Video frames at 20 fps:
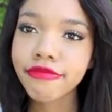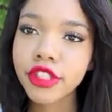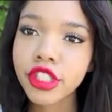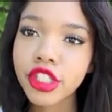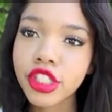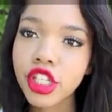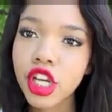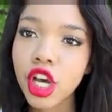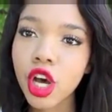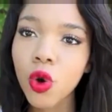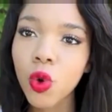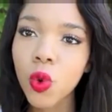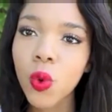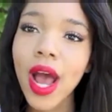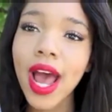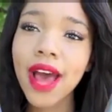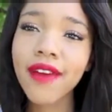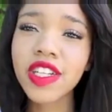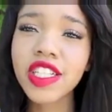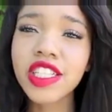So
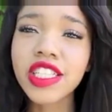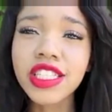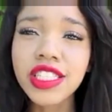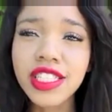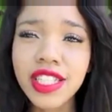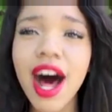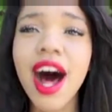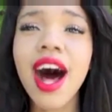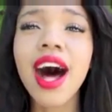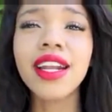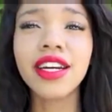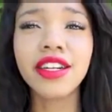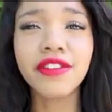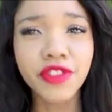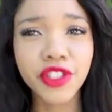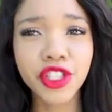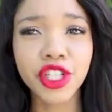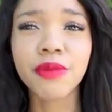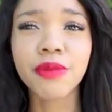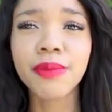I have a lot
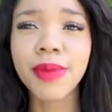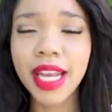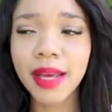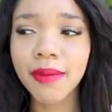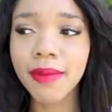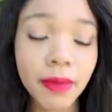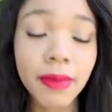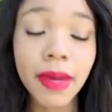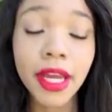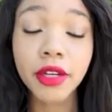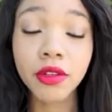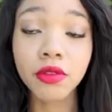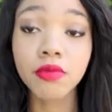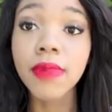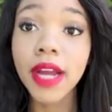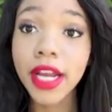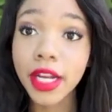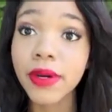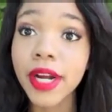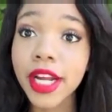of German in me.
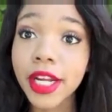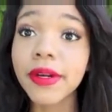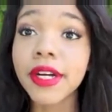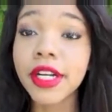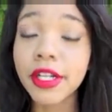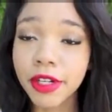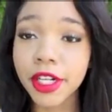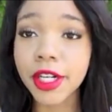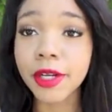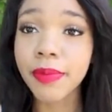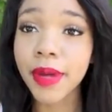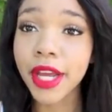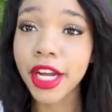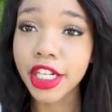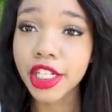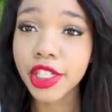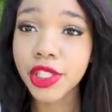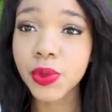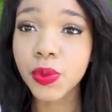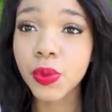My
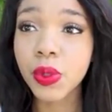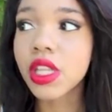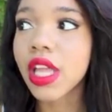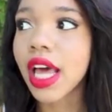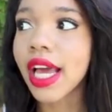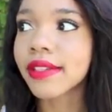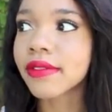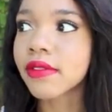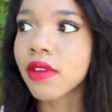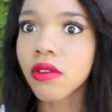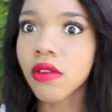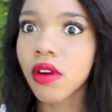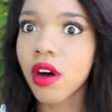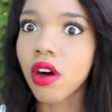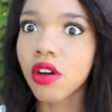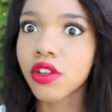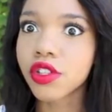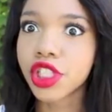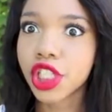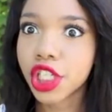great-great-grandparents were like
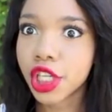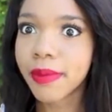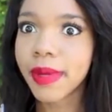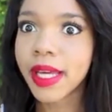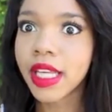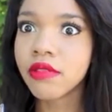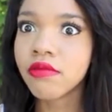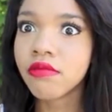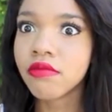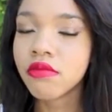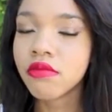all German.